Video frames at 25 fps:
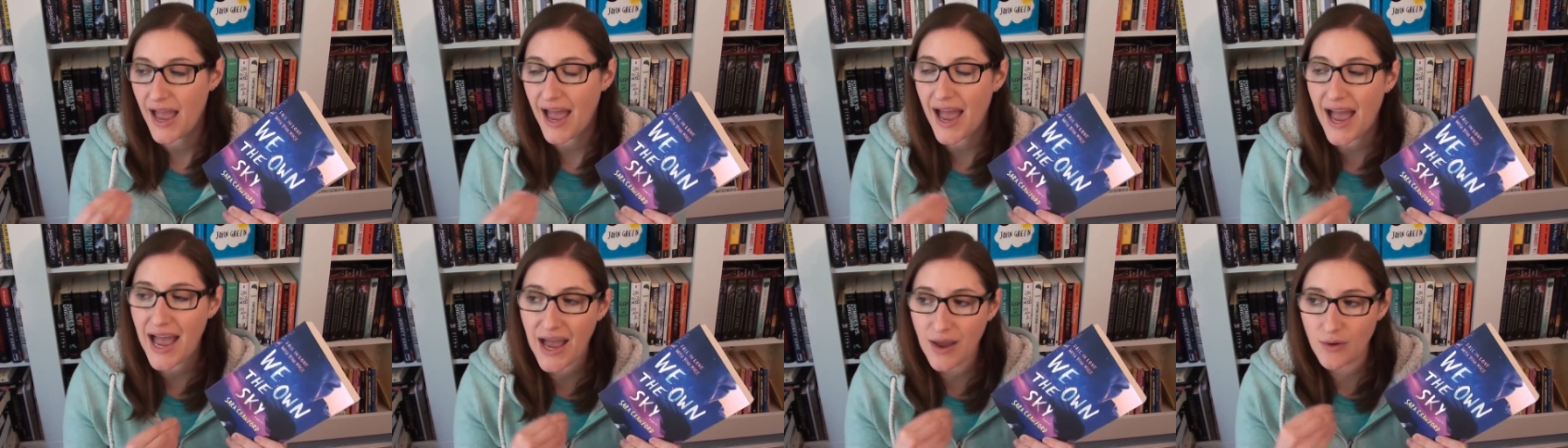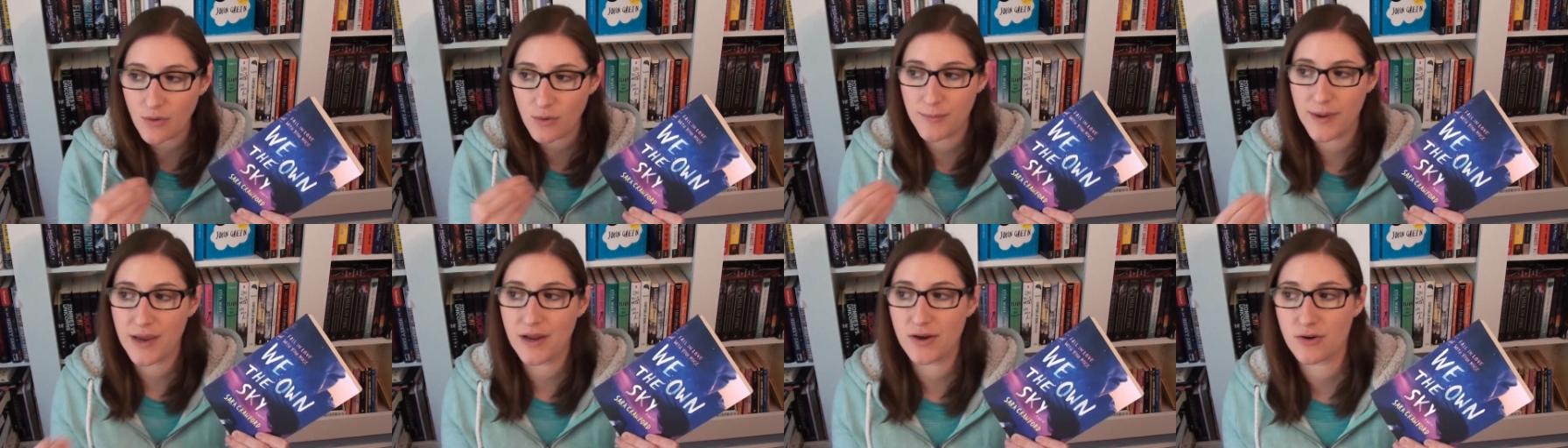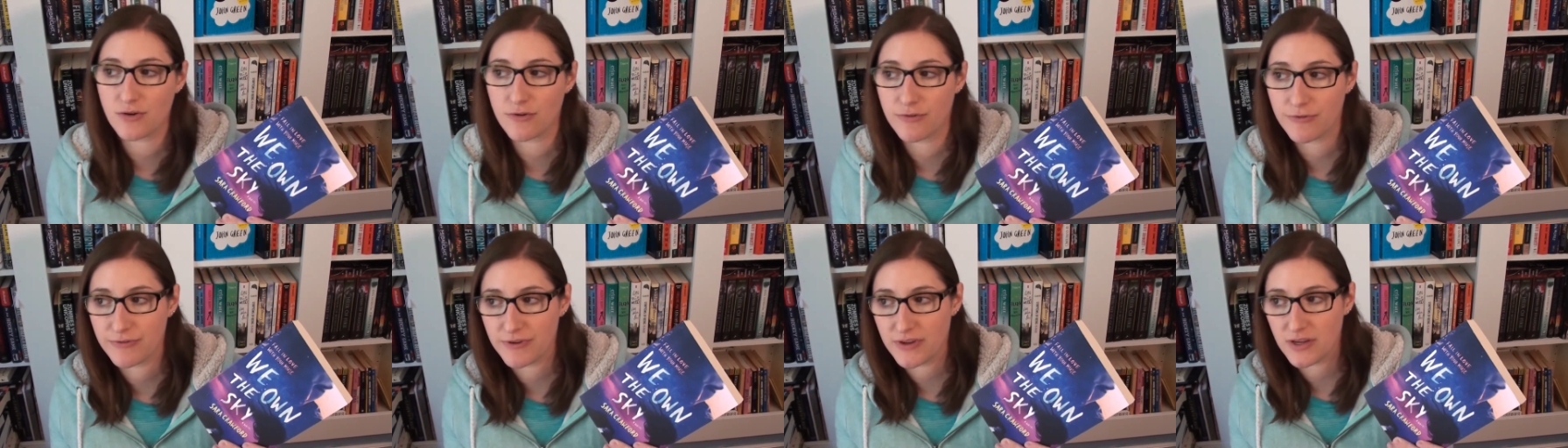how it made
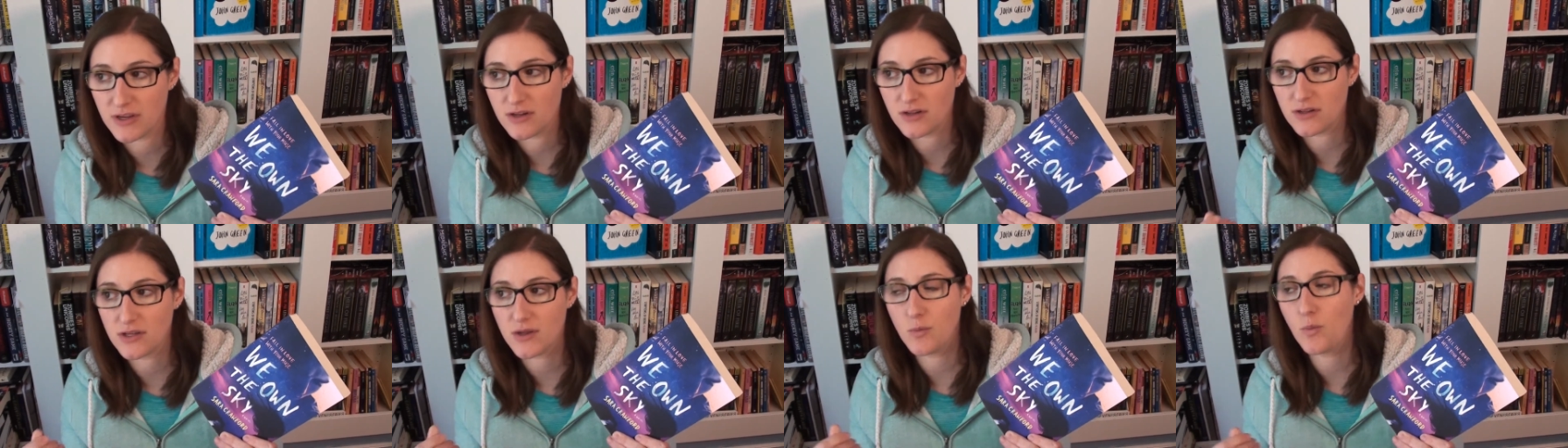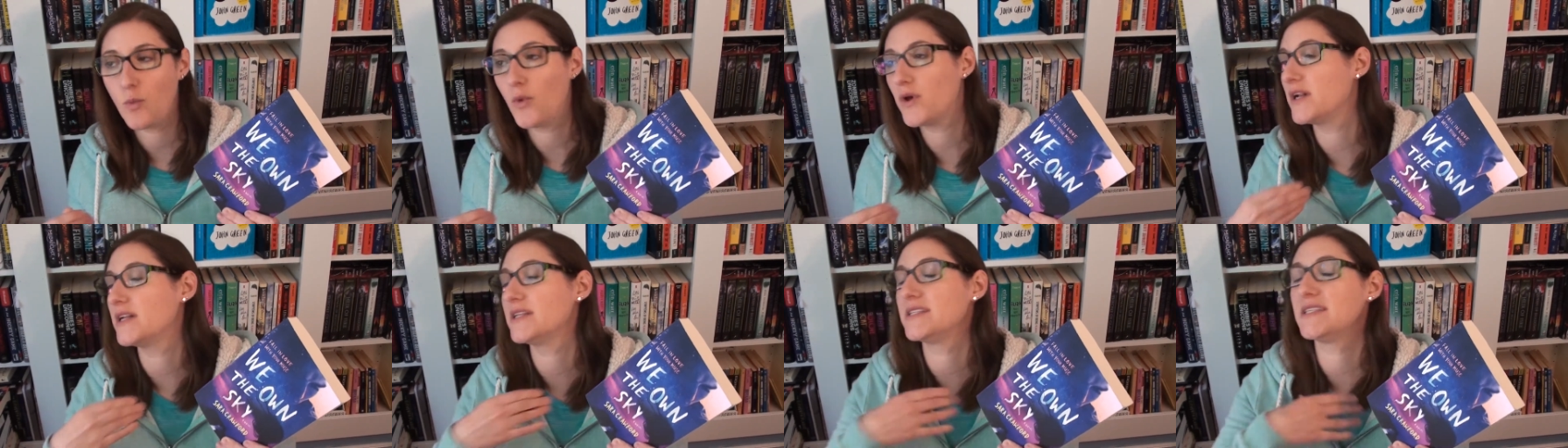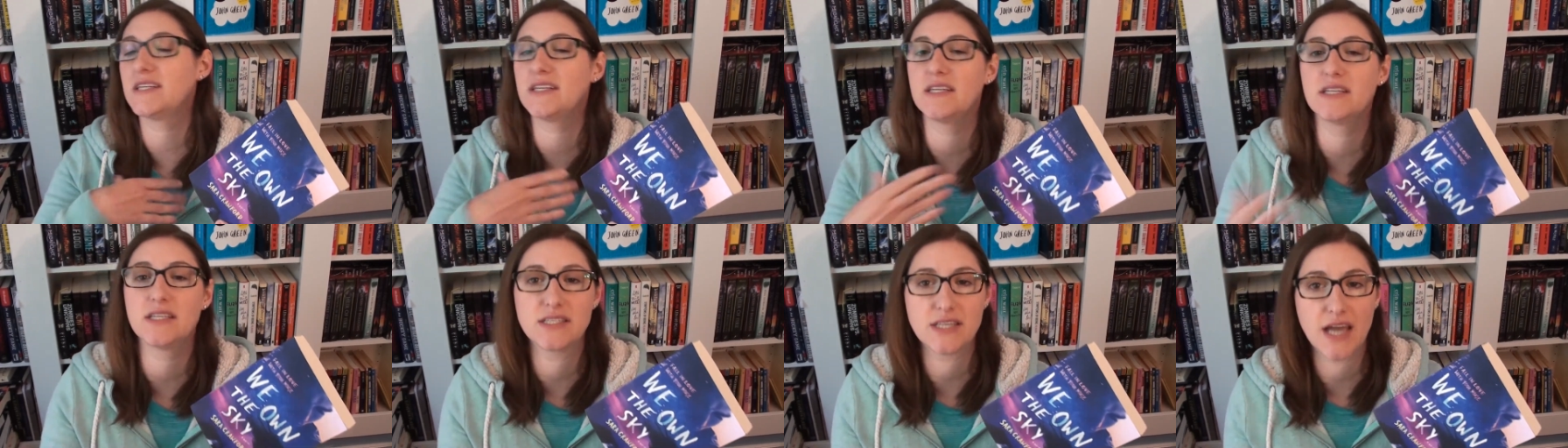her feel and what it
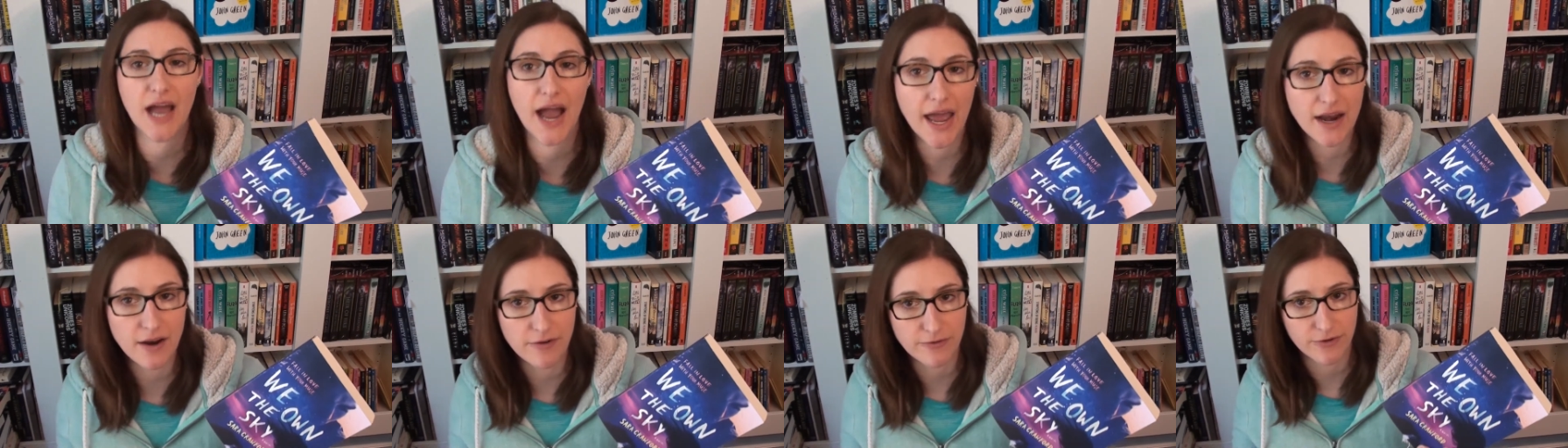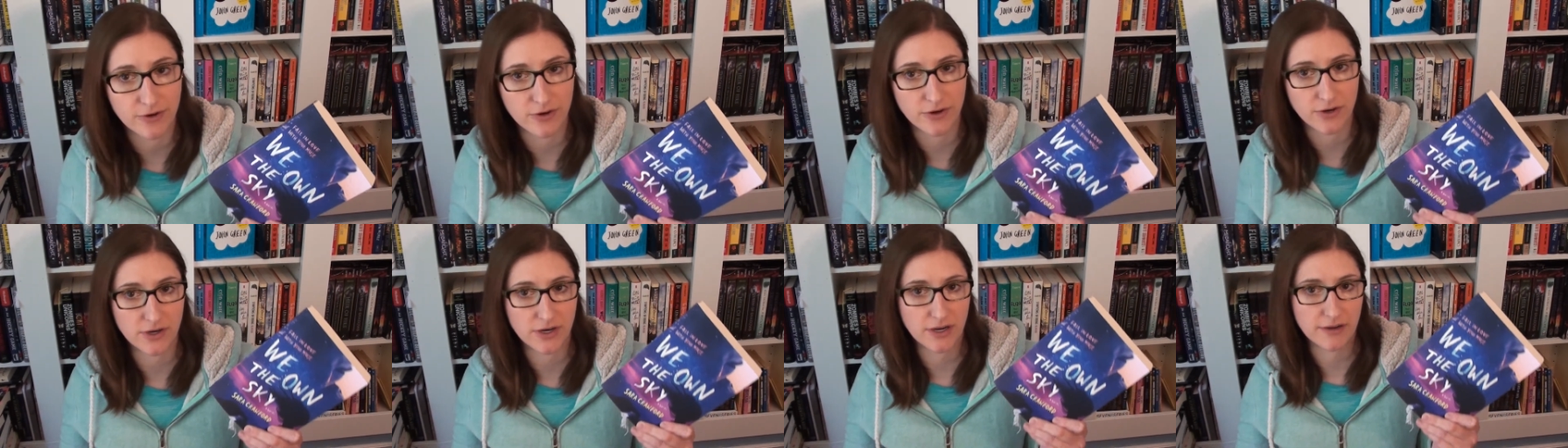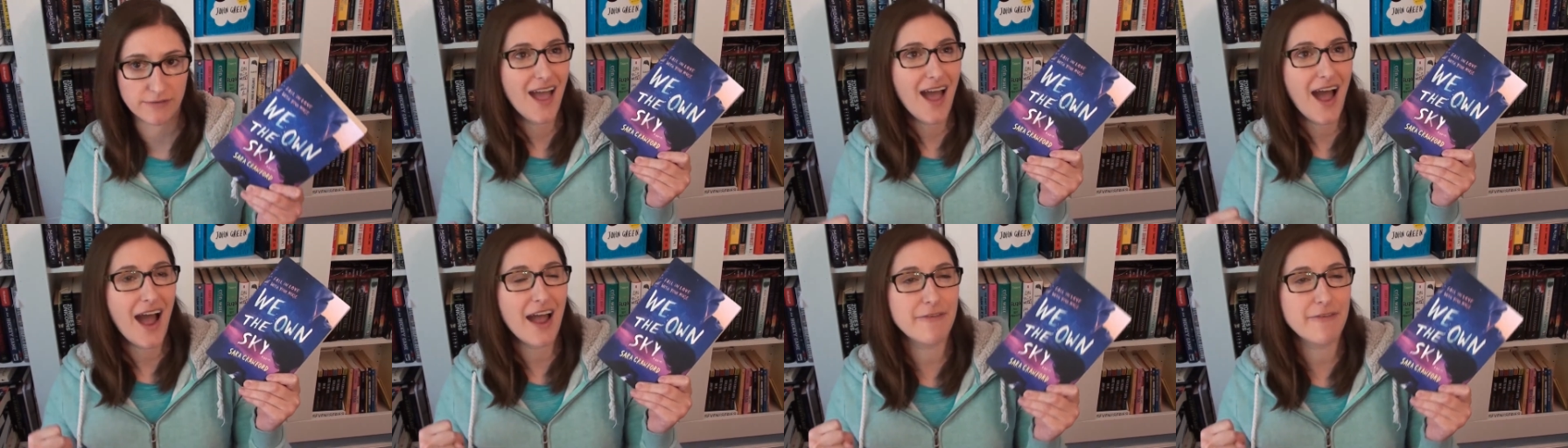did inside of her.